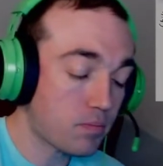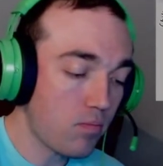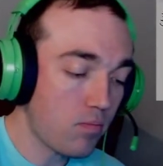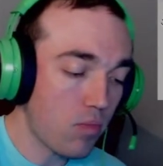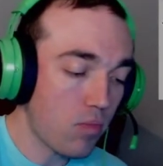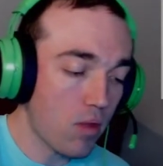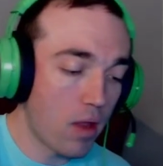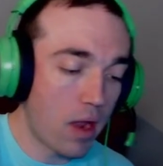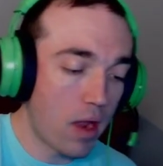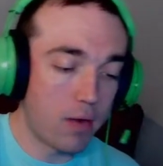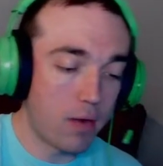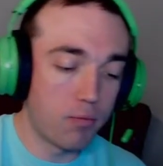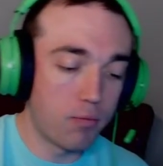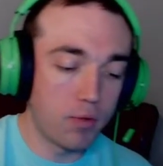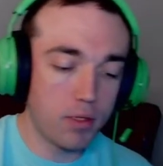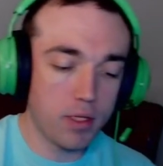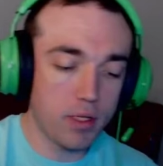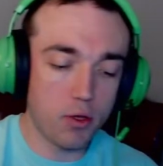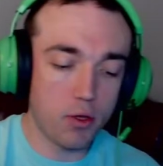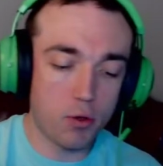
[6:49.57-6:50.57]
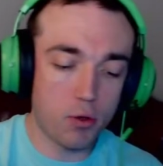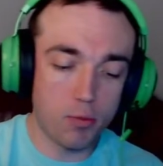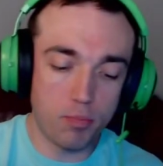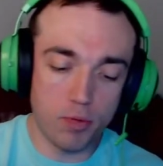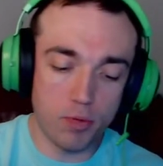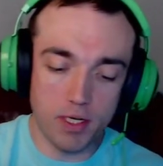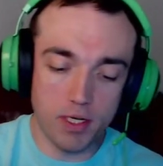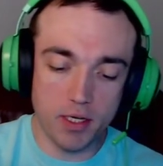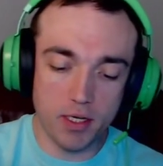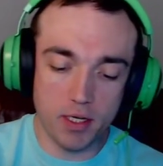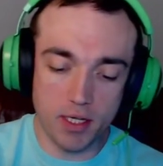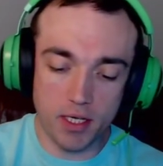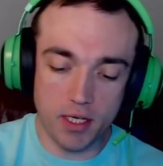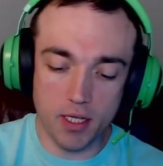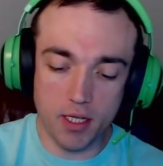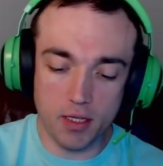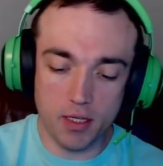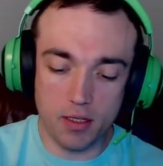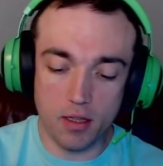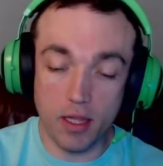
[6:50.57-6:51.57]
I really hope we didn't
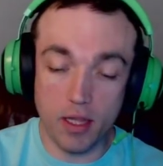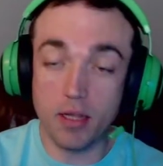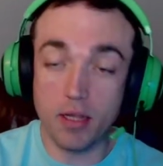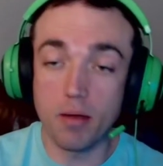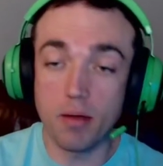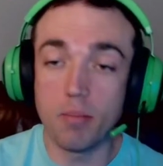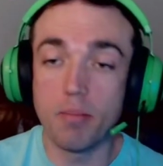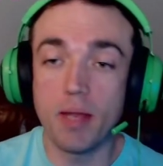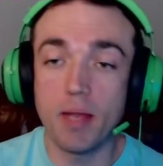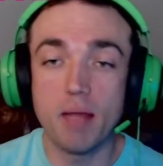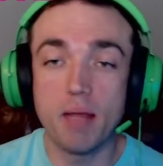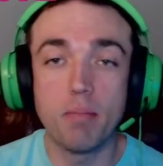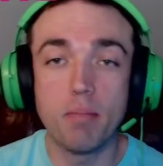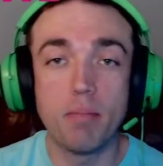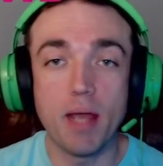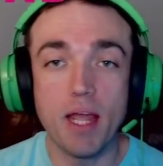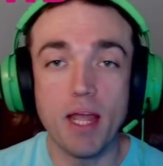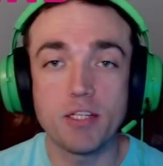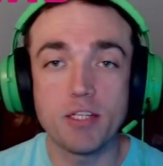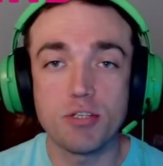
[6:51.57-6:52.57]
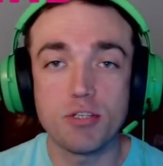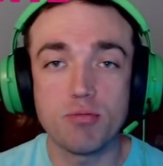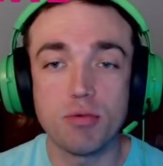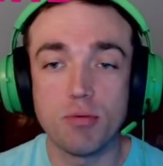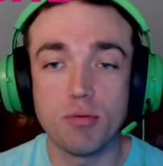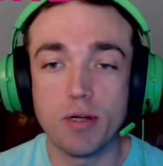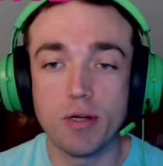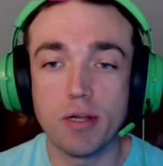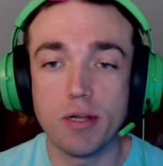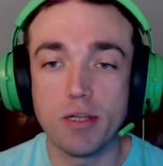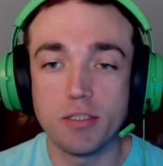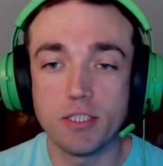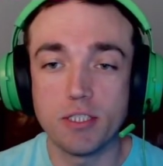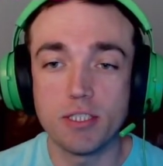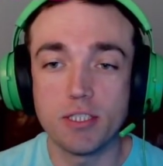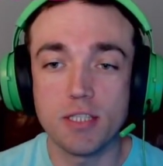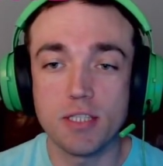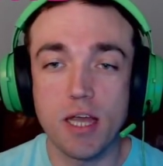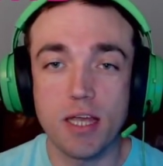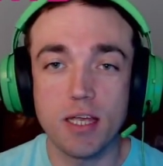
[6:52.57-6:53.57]
get like a bad batch where we're just
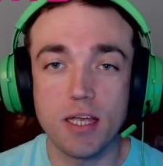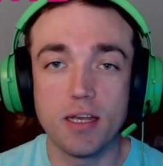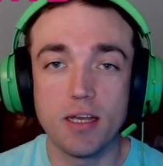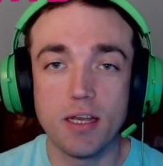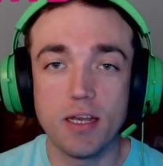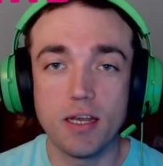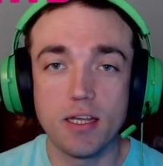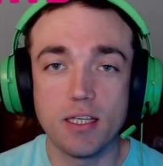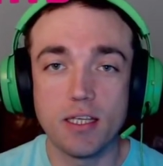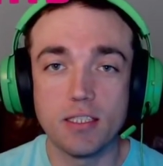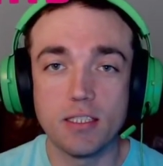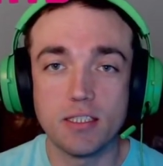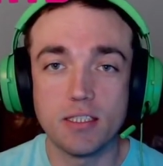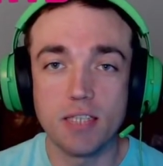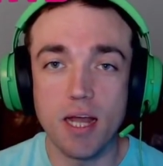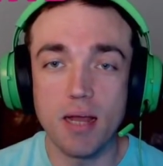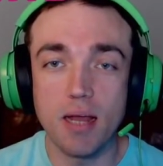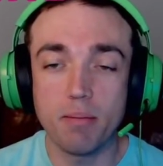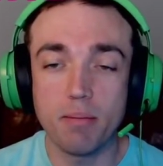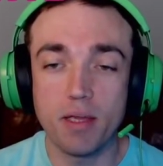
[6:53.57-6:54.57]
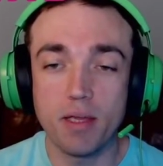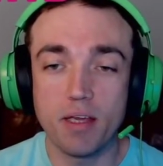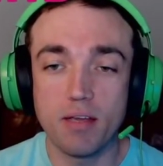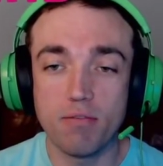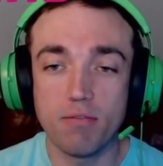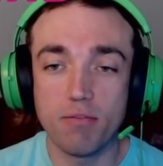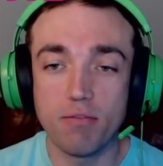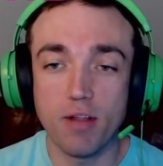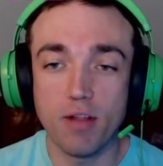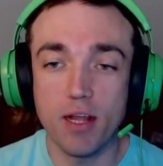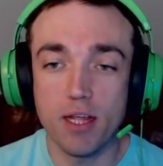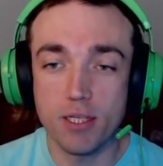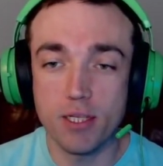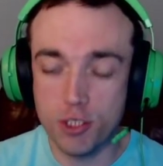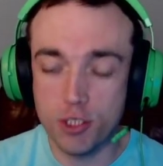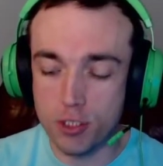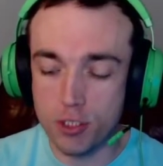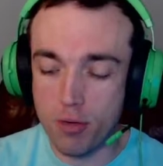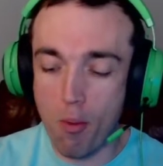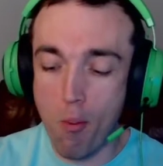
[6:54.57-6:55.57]
not getting any zombie
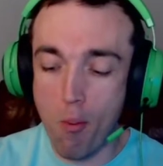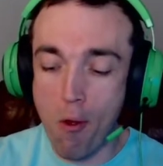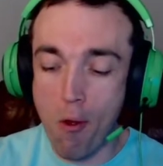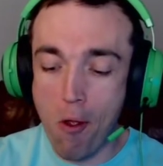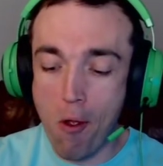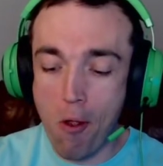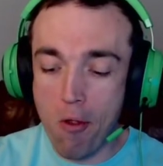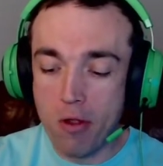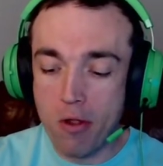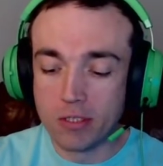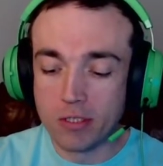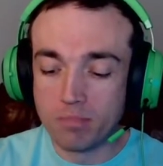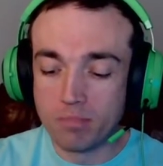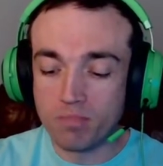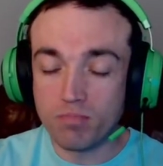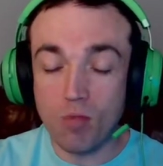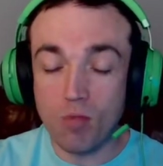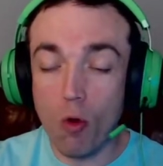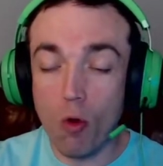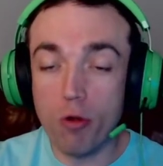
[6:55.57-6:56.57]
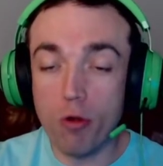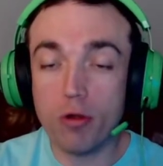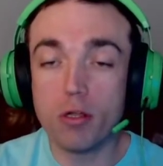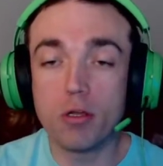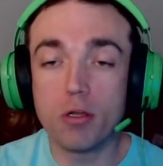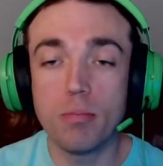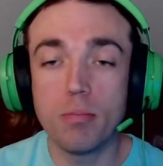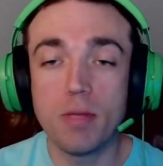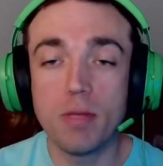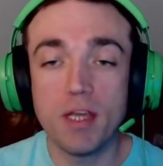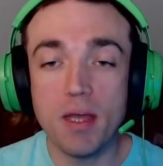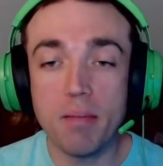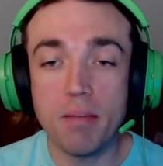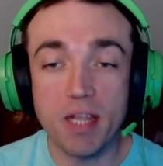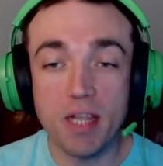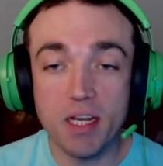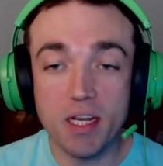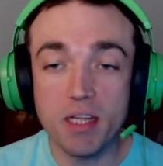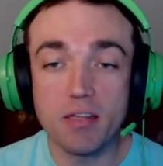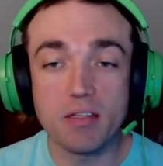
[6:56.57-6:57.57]
flesh. Or it could be I'm
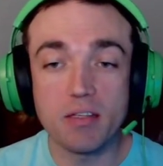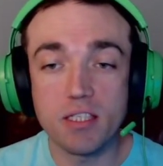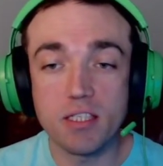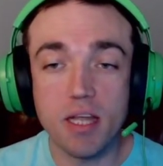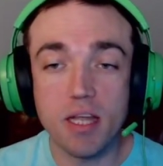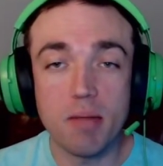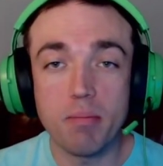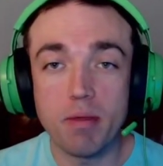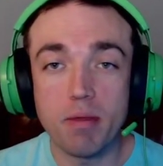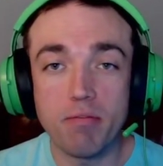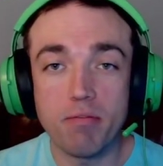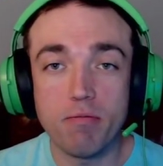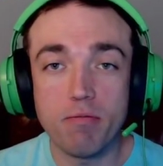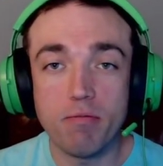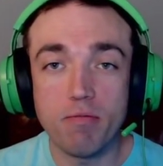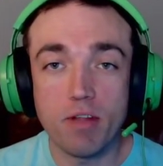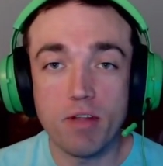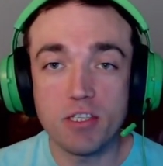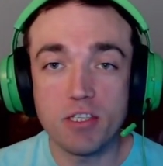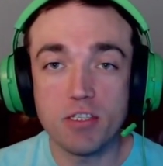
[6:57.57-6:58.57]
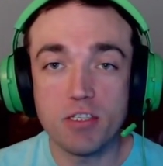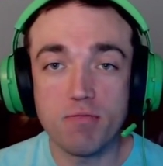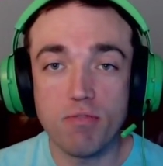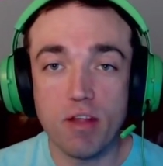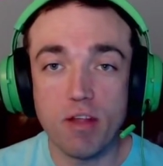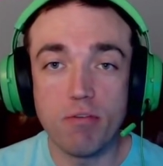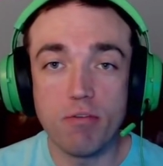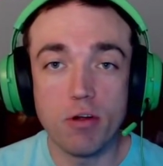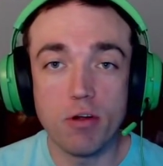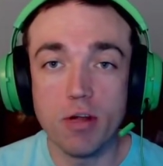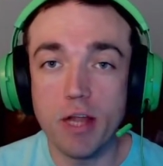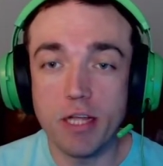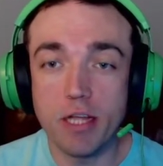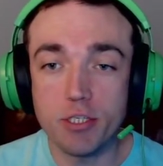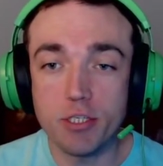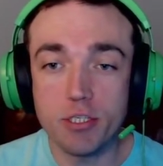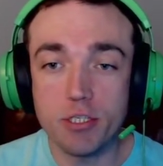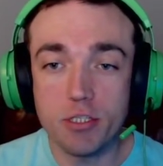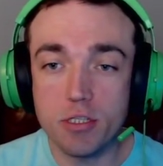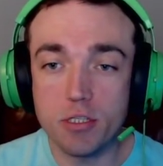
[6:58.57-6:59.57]
eating the zombie flesh flavor and I
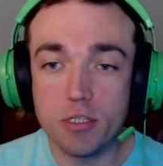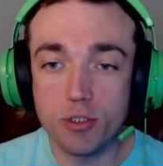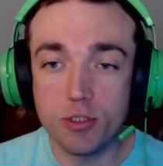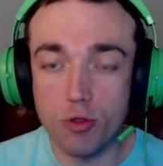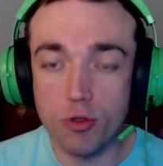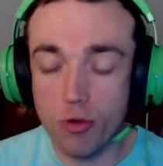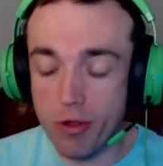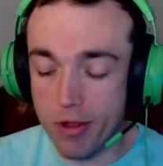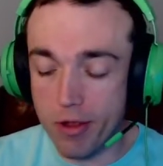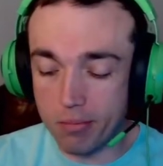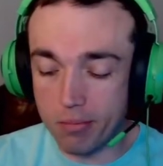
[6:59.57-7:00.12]
just enjoy it.